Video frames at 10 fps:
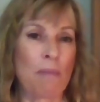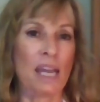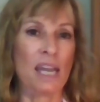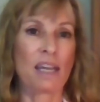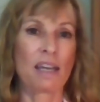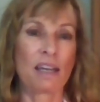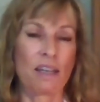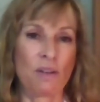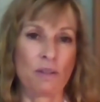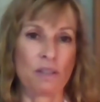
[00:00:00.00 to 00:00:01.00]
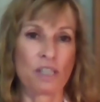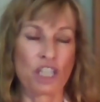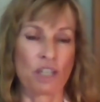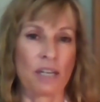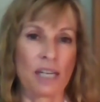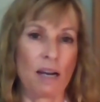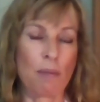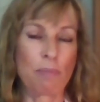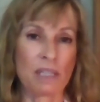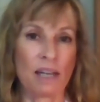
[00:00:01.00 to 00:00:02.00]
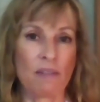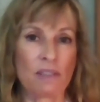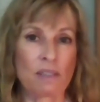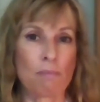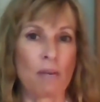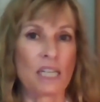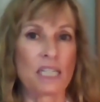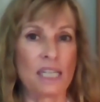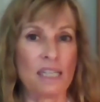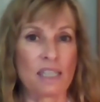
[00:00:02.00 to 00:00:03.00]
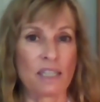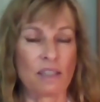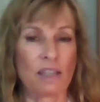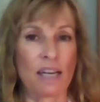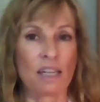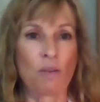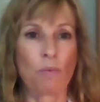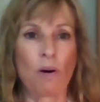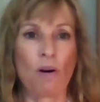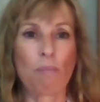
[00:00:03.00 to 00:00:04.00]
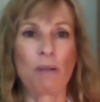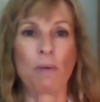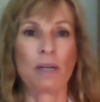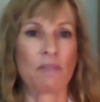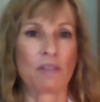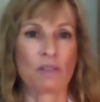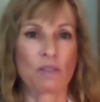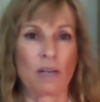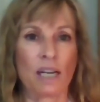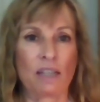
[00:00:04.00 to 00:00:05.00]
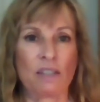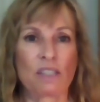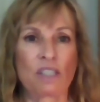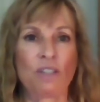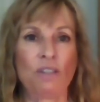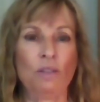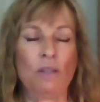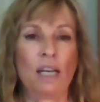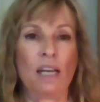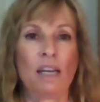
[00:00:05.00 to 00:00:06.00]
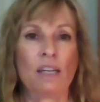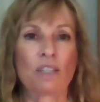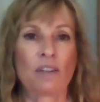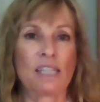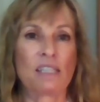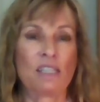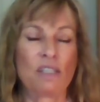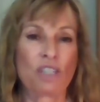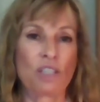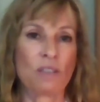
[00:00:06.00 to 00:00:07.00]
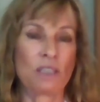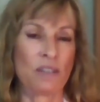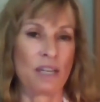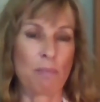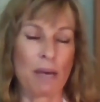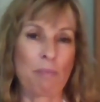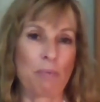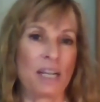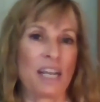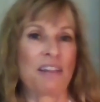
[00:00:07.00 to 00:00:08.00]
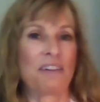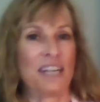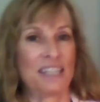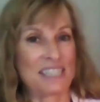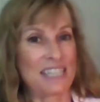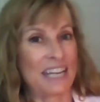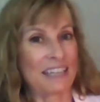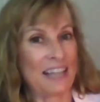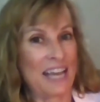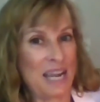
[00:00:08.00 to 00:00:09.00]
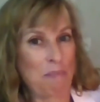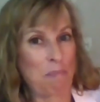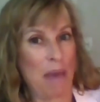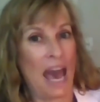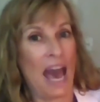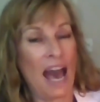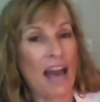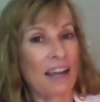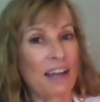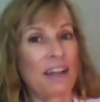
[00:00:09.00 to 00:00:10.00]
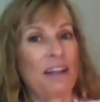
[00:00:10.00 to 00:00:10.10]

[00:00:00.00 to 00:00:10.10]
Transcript: make your journey up the levels much easier, and you won't be one of those riders who tries to do shoulder in by bringing their inside leg back,